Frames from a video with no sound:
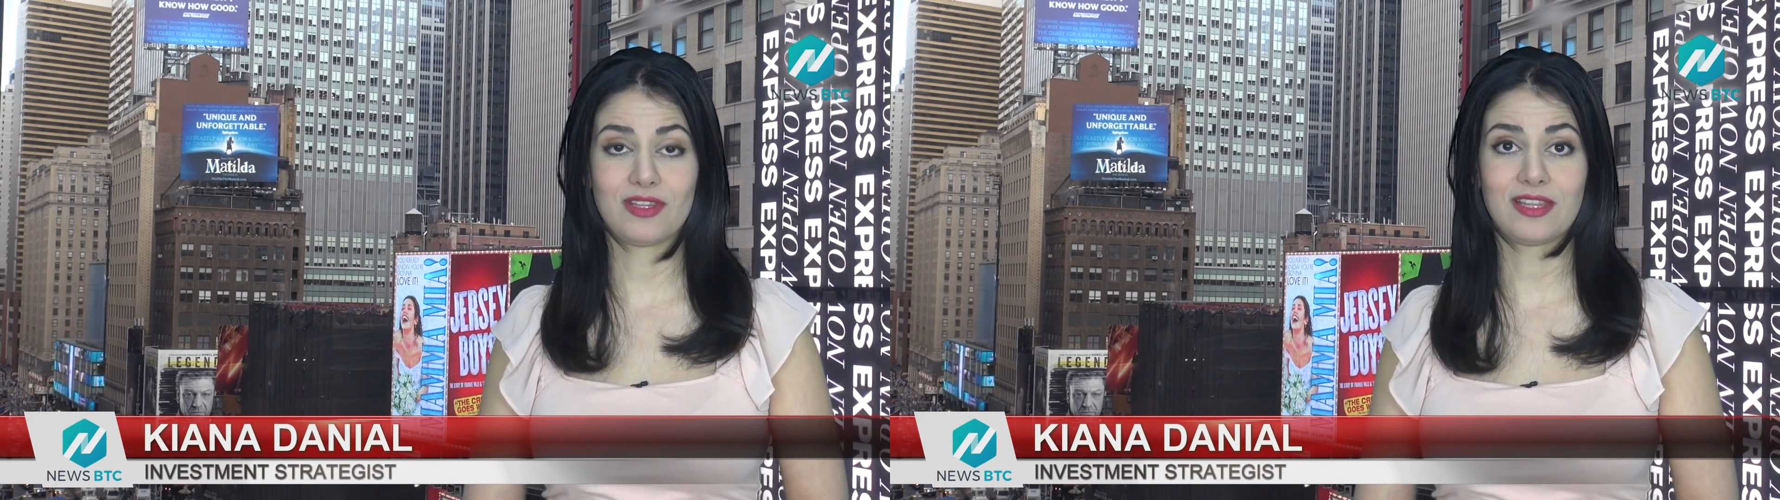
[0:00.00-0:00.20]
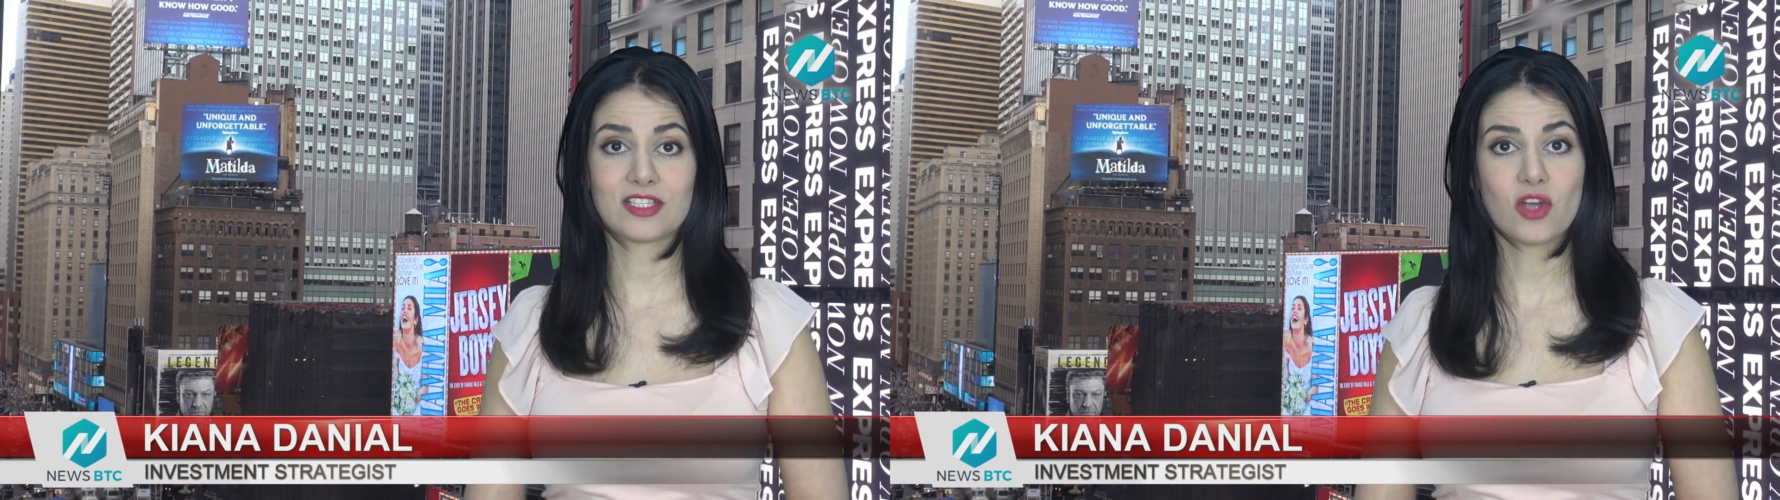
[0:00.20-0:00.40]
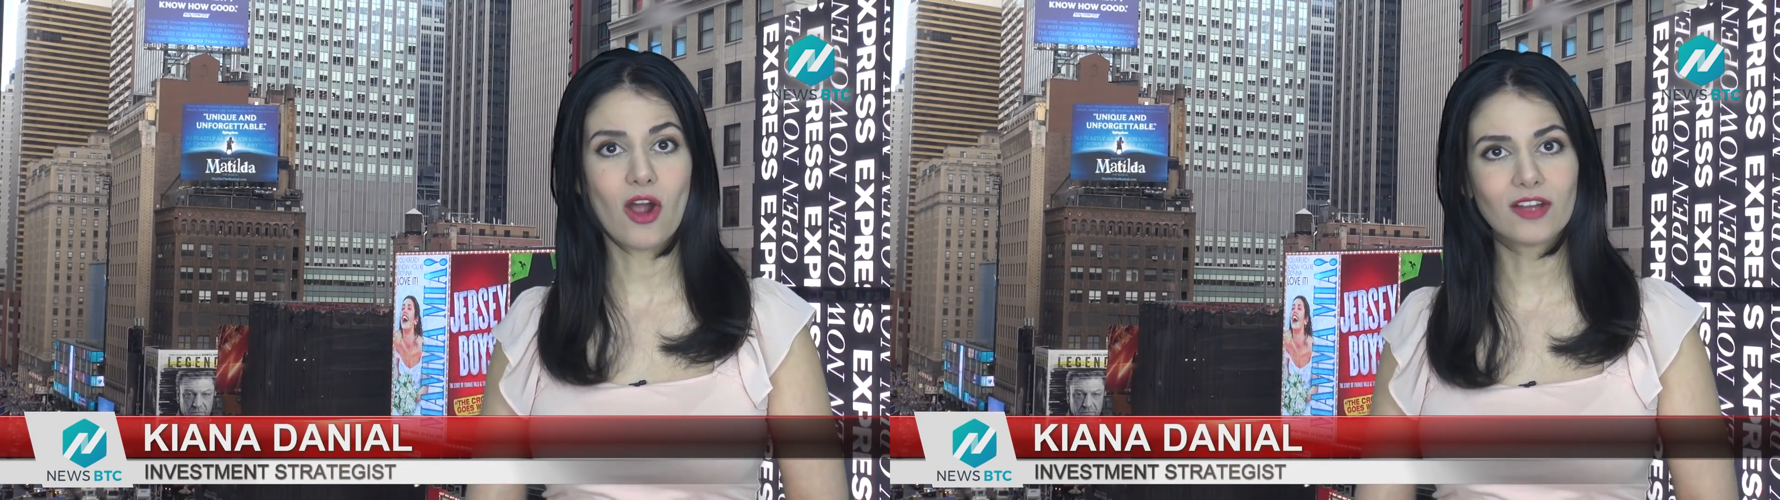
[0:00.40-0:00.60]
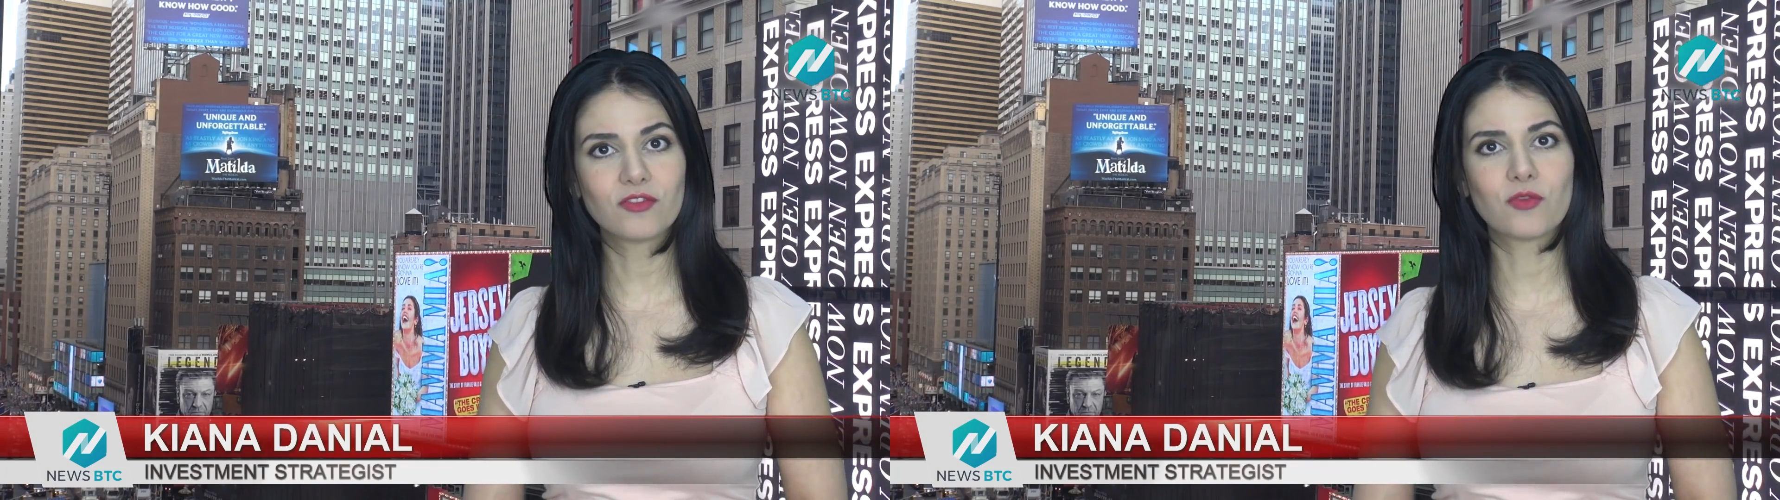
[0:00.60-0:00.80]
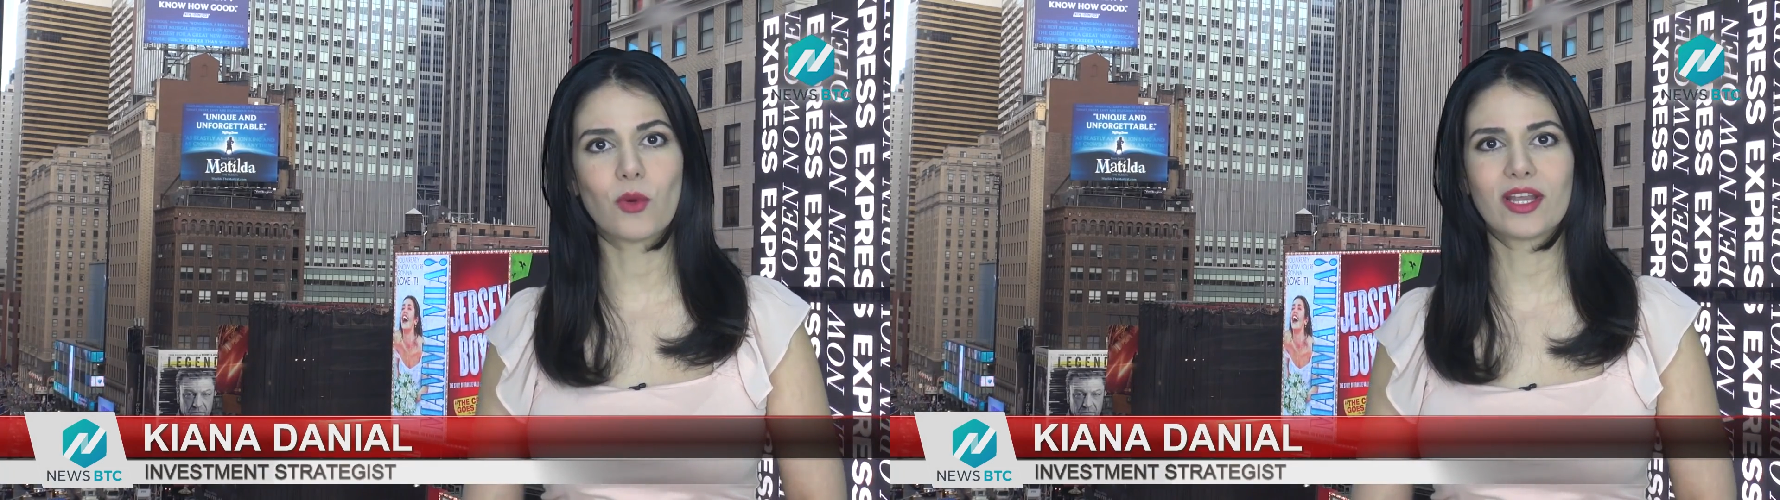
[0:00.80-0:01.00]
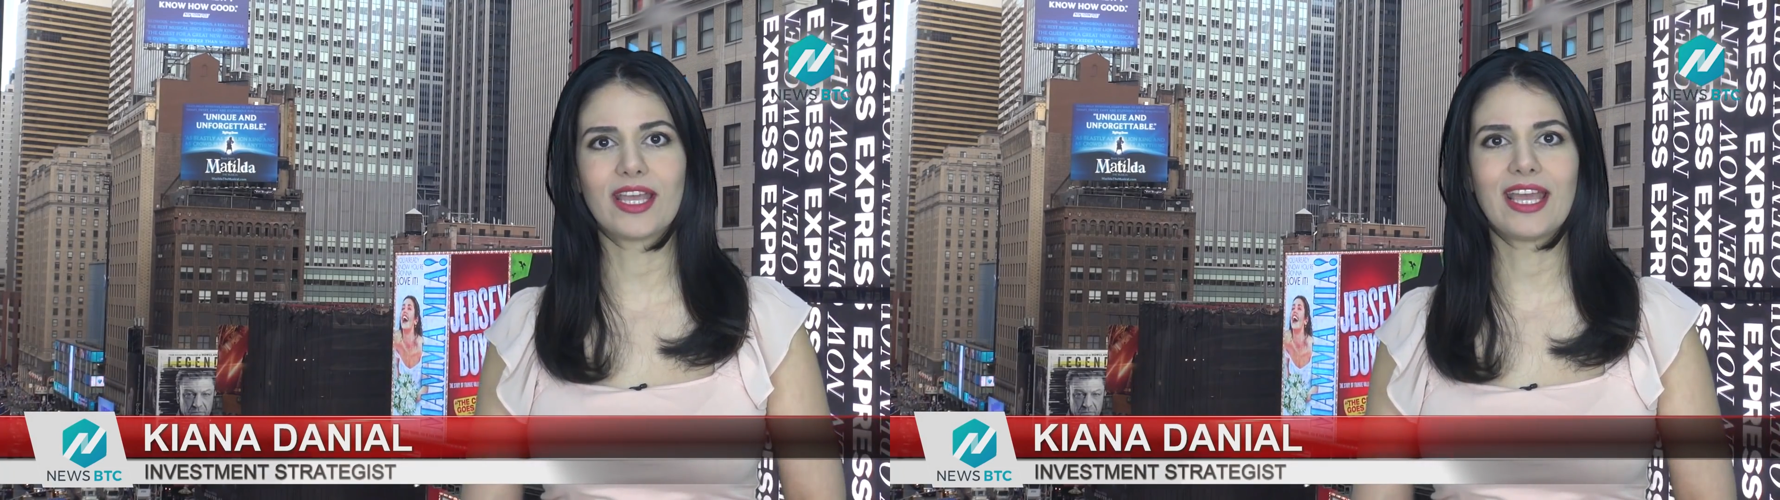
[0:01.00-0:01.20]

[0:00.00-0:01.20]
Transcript: and its hard fork?